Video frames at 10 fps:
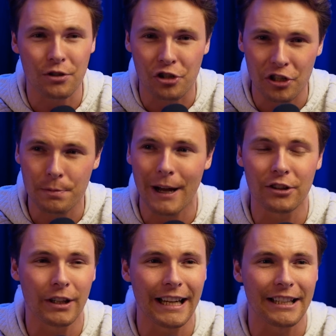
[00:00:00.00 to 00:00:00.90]
just by
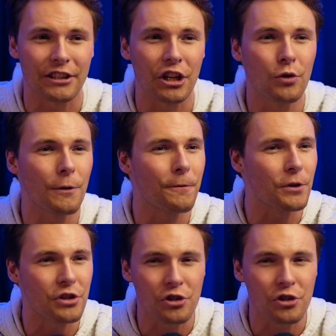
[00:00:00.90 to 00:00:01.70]
looking at the universe,